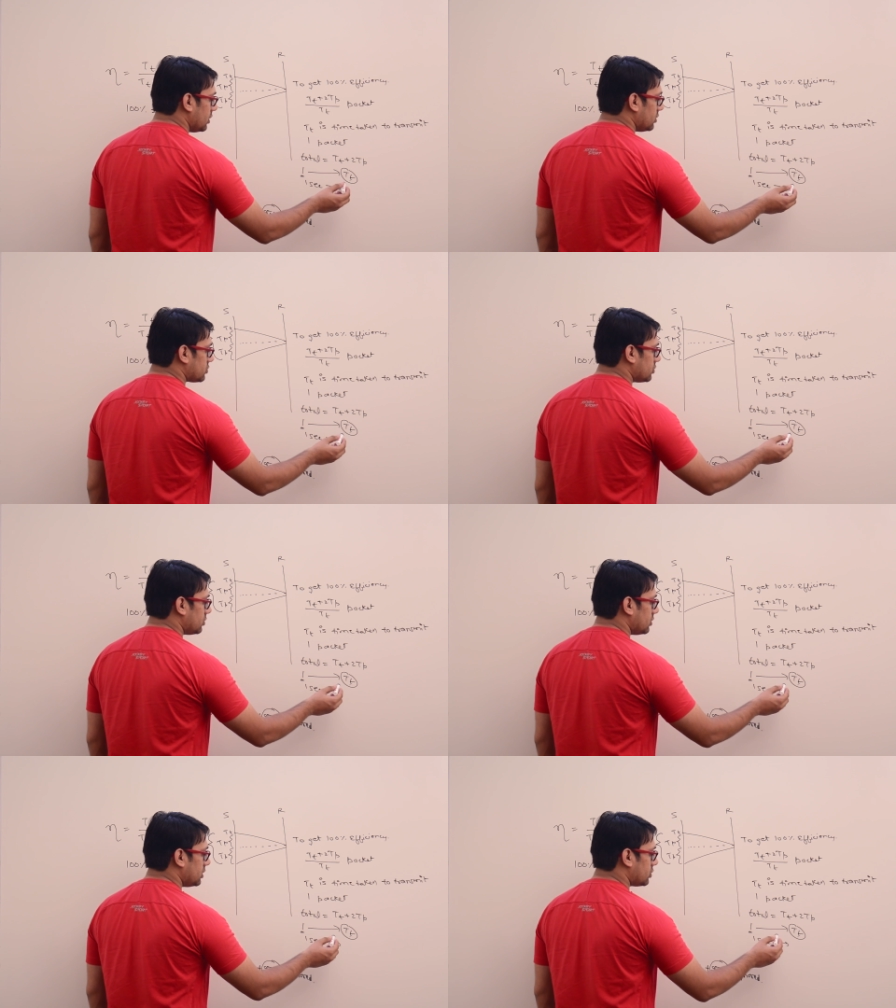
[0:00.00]

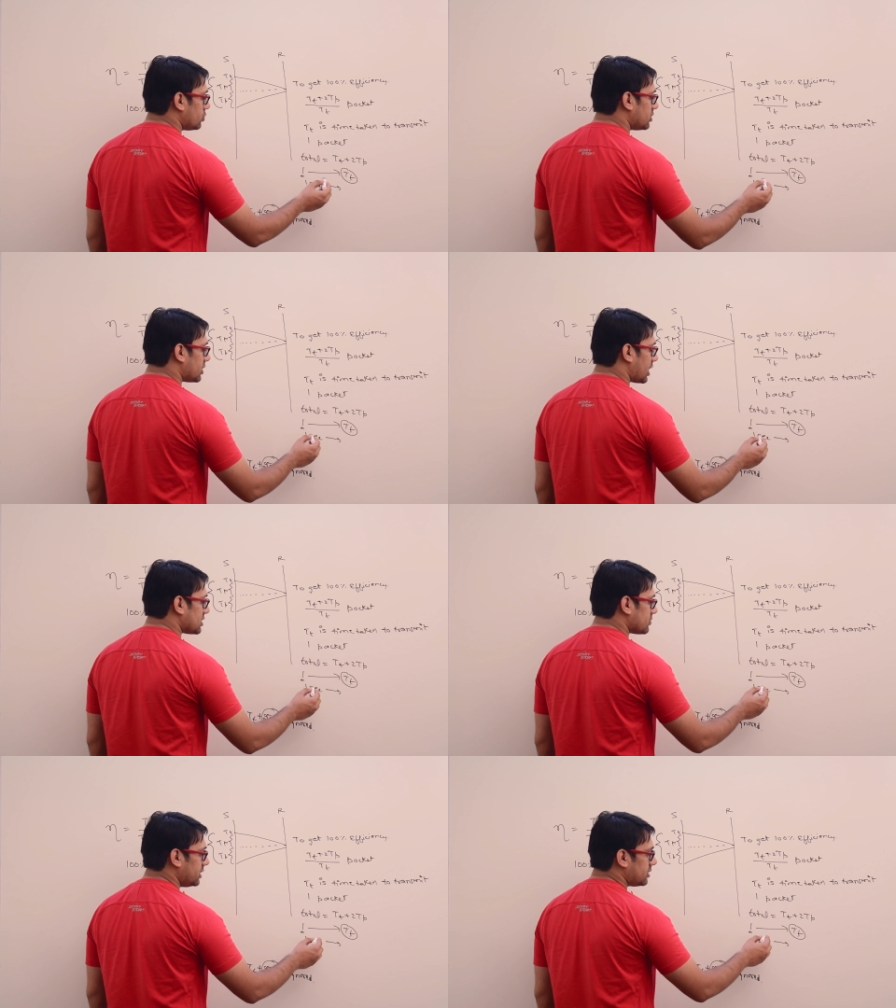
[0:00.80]
So to
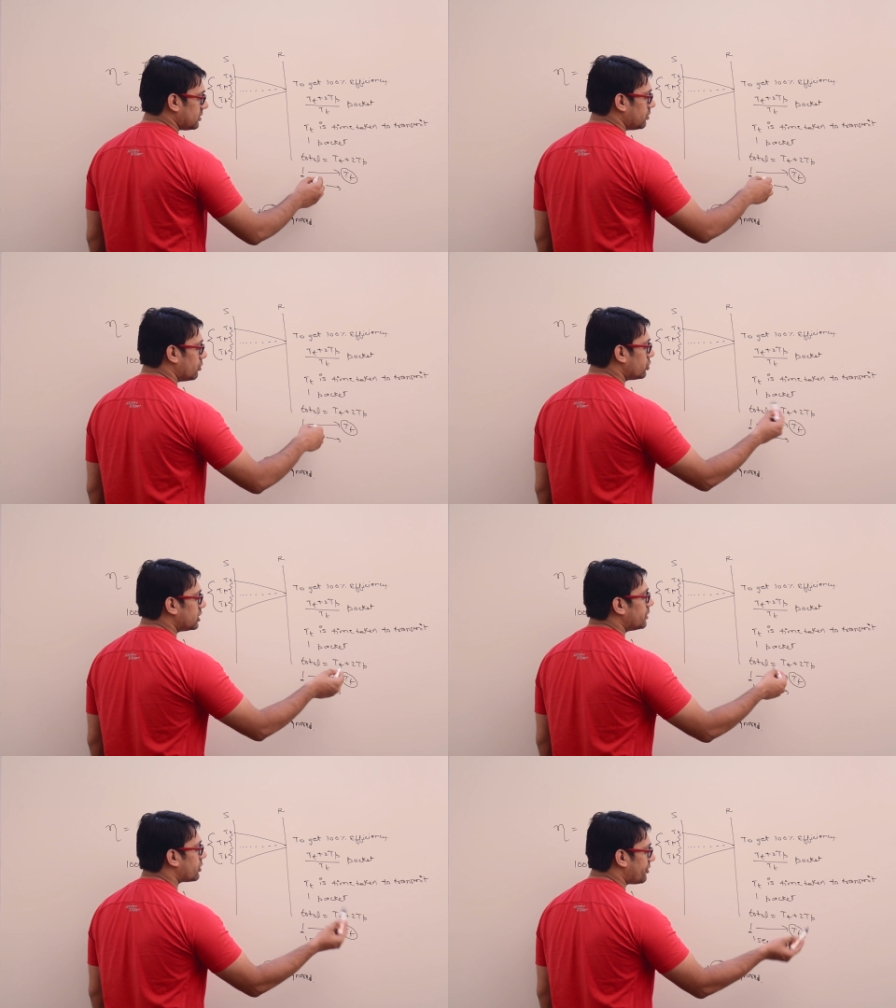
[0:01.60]
transmit more
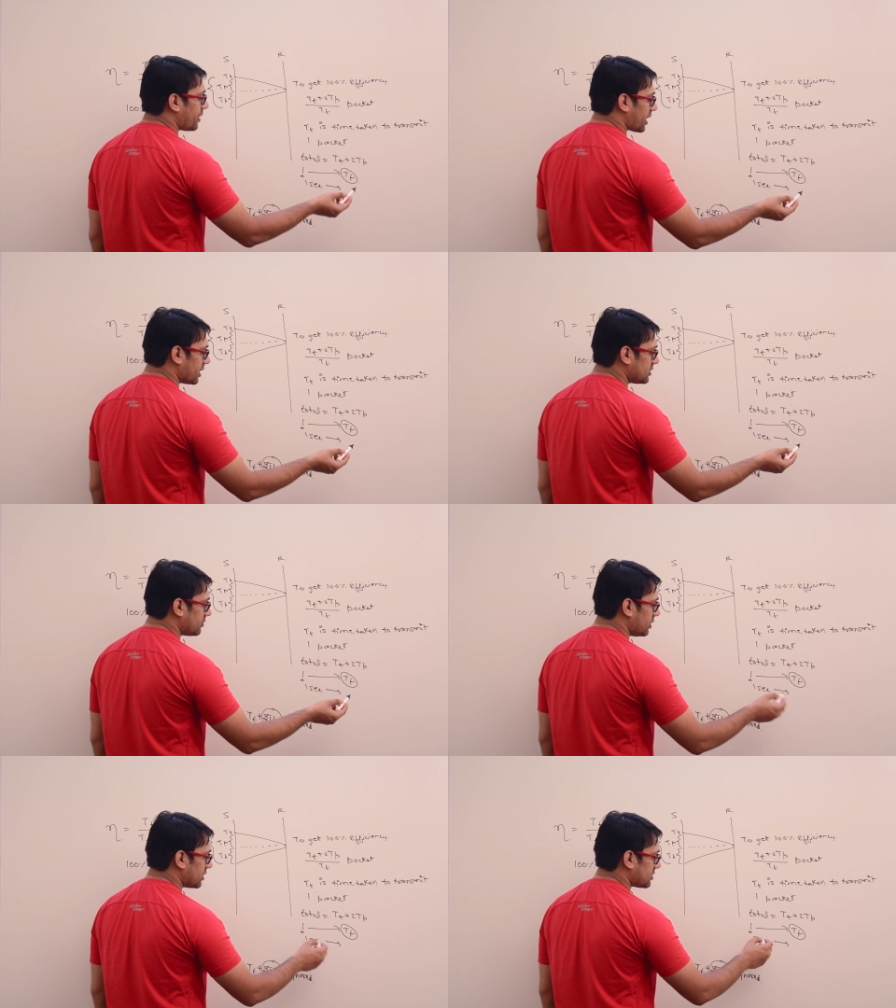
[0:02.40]
number of packets,
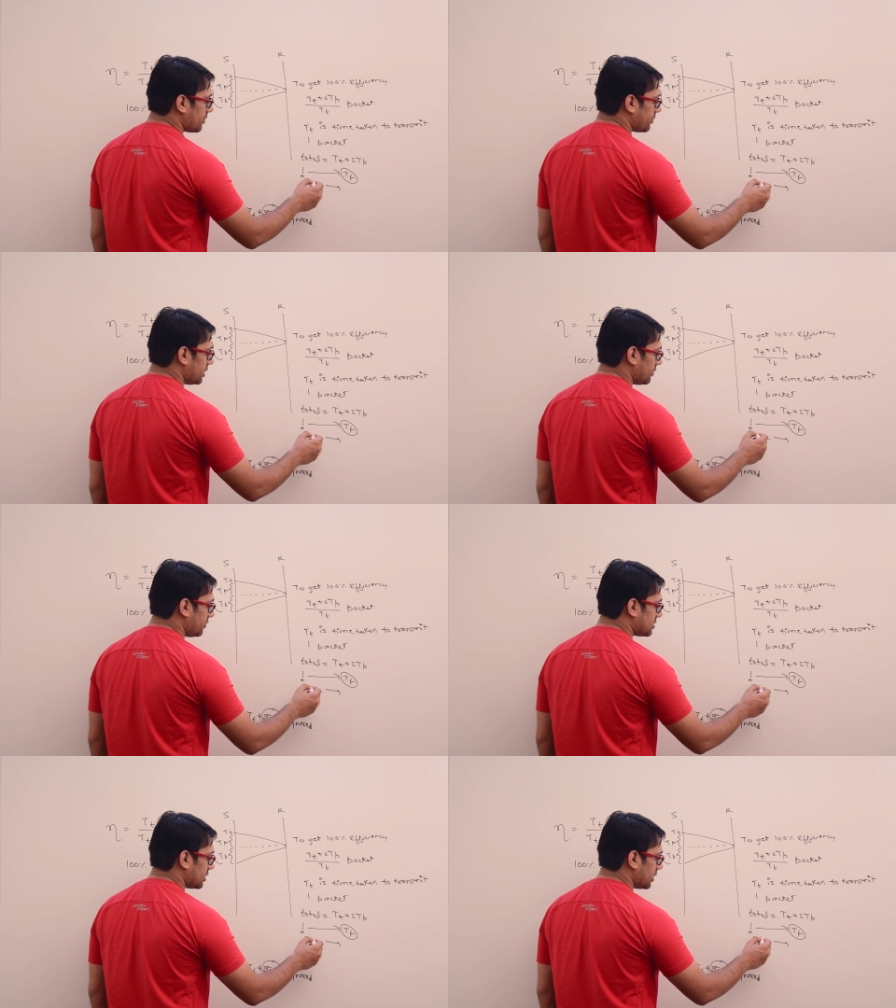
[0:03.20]
for example, if
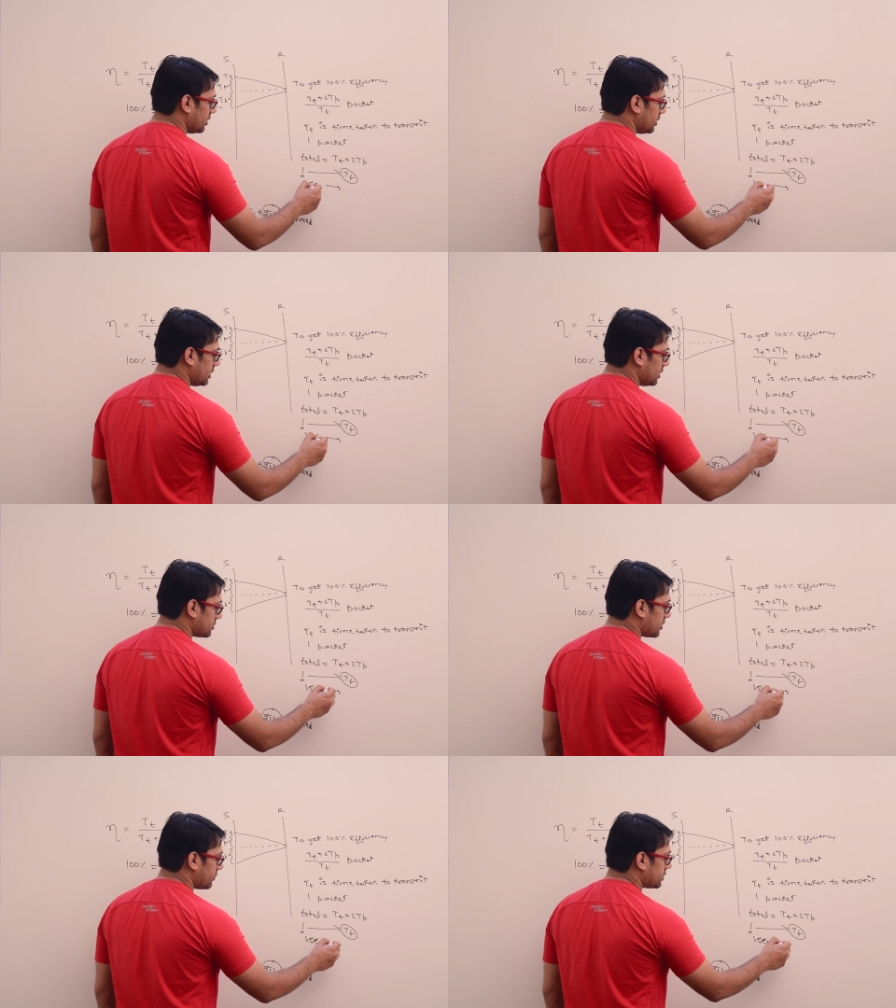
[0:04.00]
we say
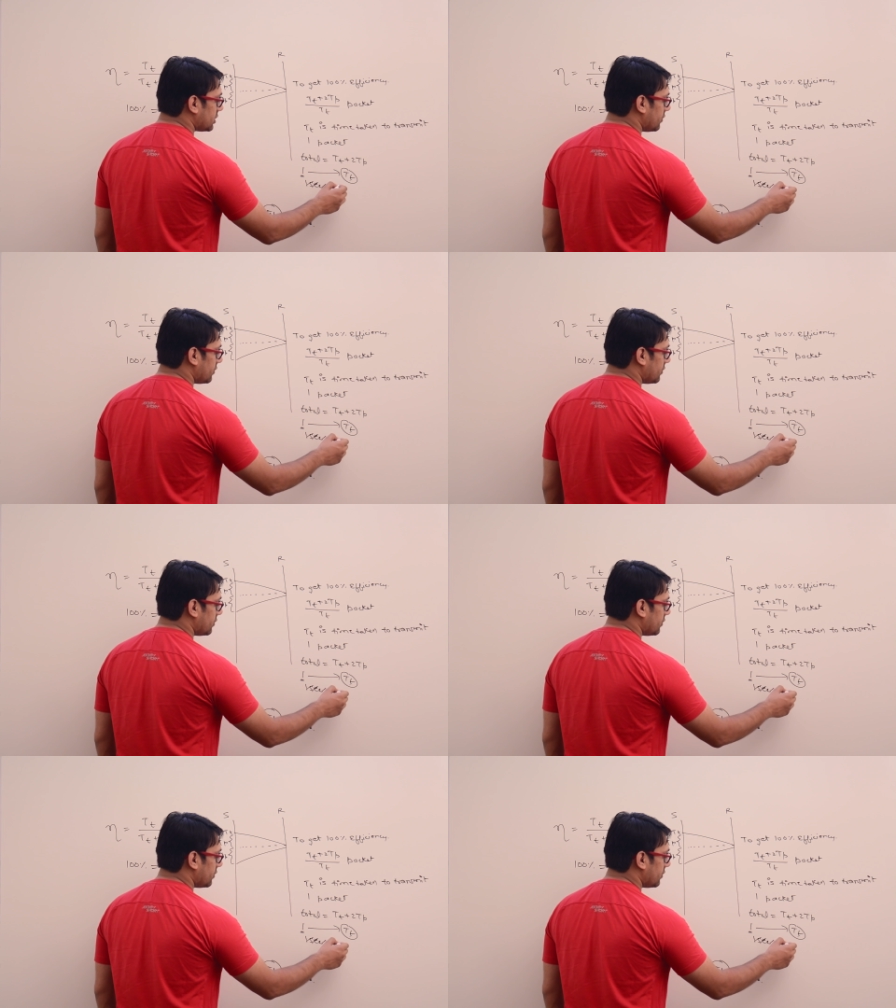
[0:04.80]
instead of this,